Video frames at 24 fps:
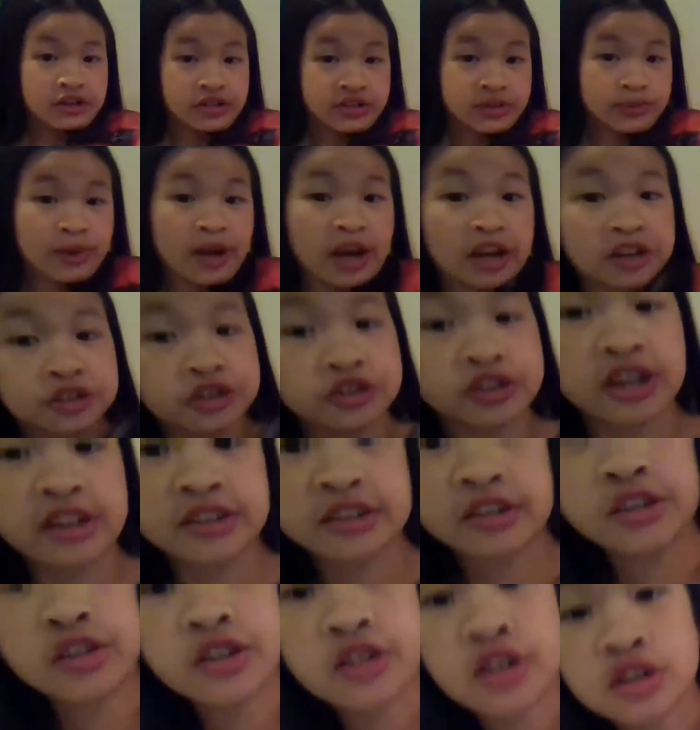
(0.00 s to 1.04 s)
are some
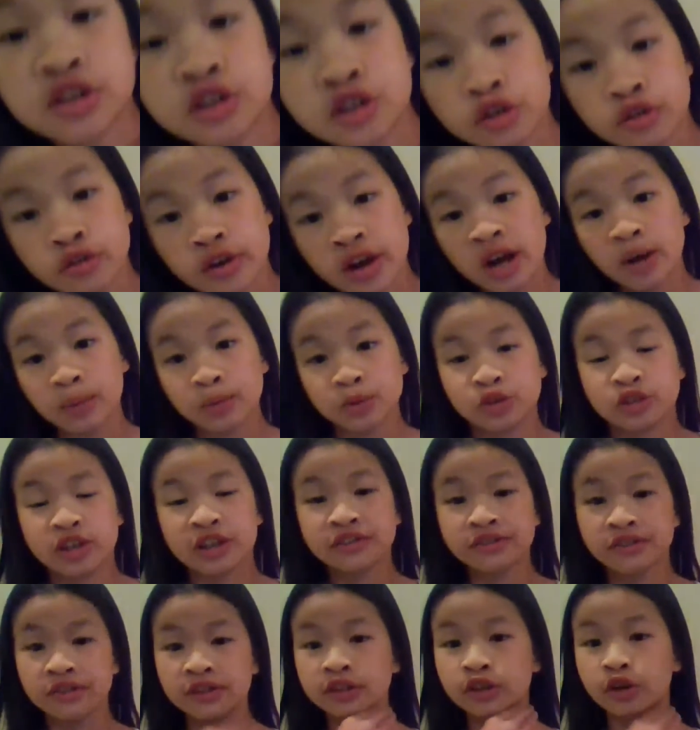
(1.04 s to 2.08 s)
exercises to help
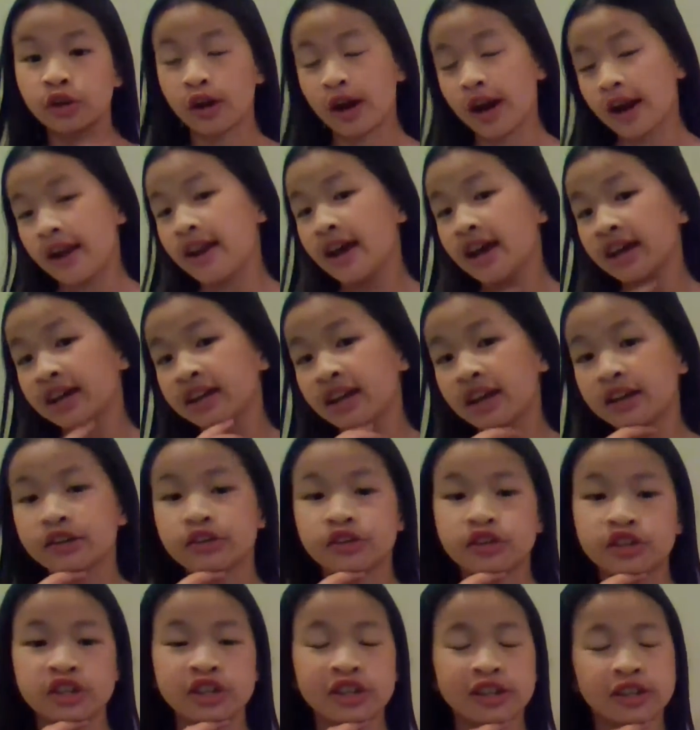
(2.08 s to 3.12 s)
strengthen your neck and your
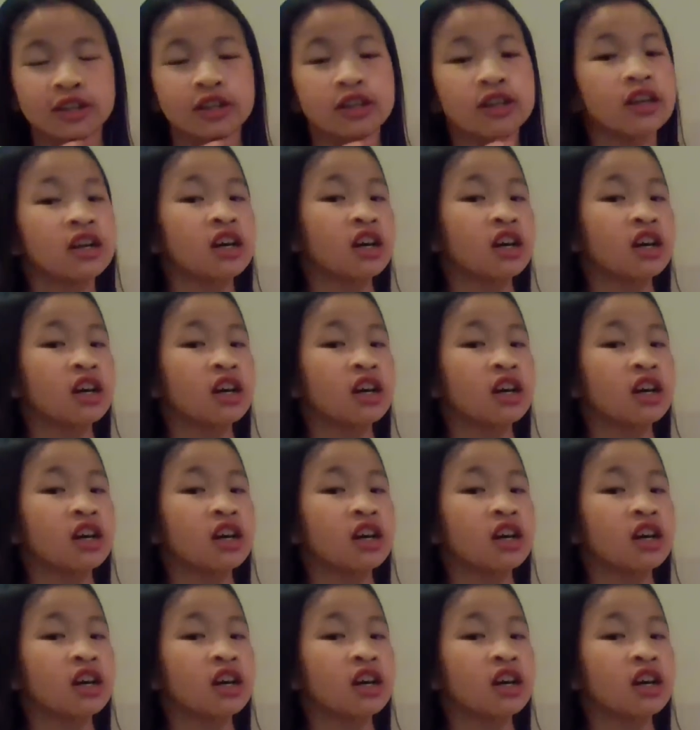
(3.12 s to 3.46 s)
chin